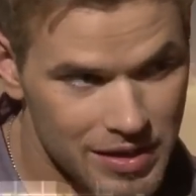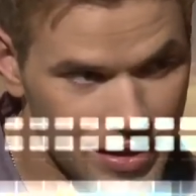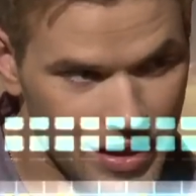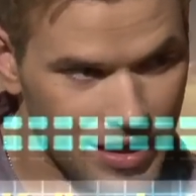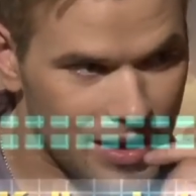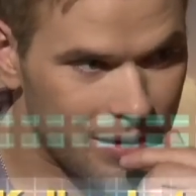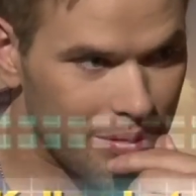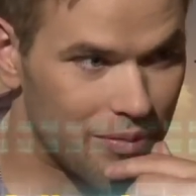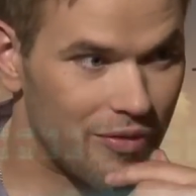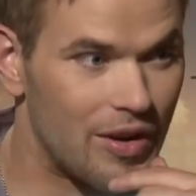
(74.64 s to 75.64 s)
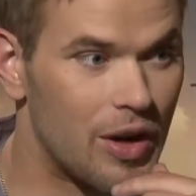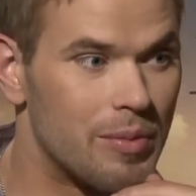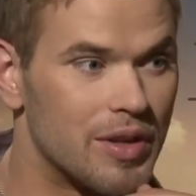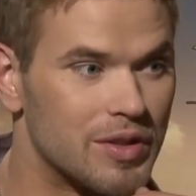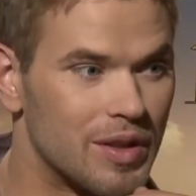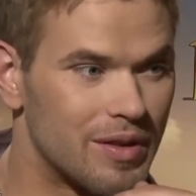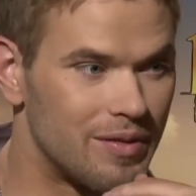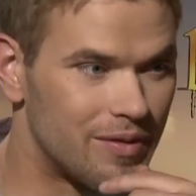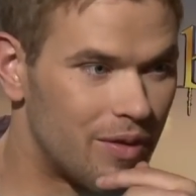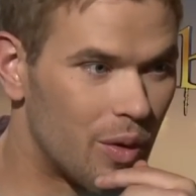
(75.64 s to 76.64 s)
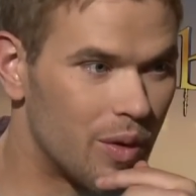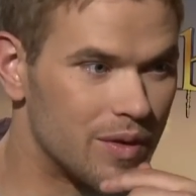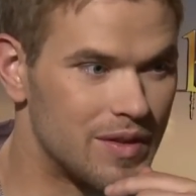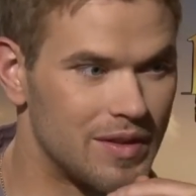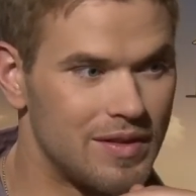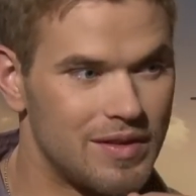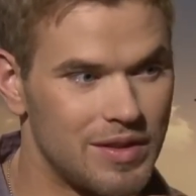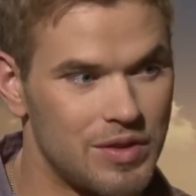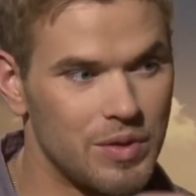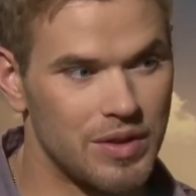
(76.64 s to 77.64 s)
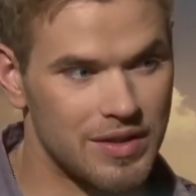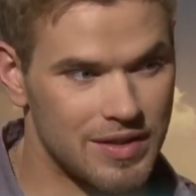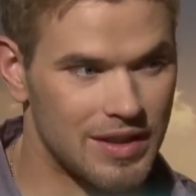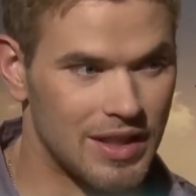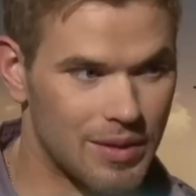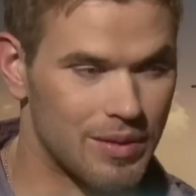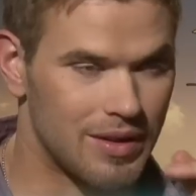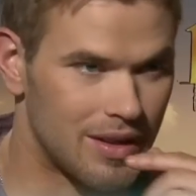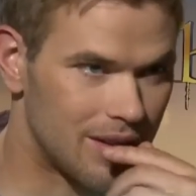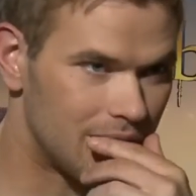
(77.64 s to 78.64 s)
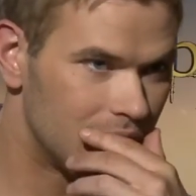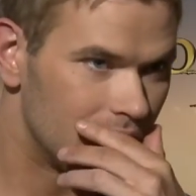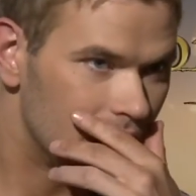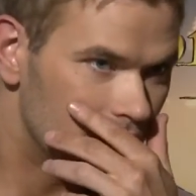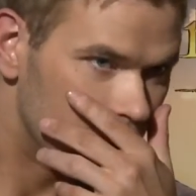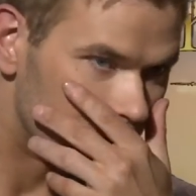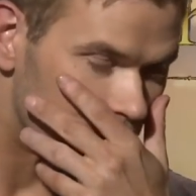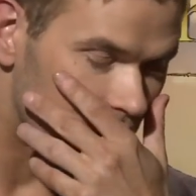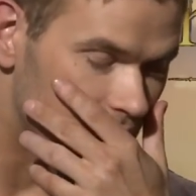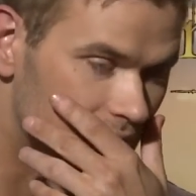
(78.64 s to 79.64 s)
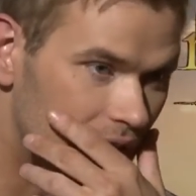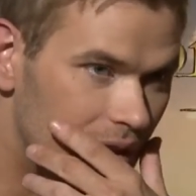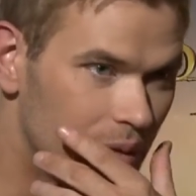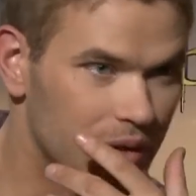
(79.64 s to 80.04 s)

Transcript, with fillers: yeah, I've been very much looking forward to, to doing a scene like we did in Breaking Dawn,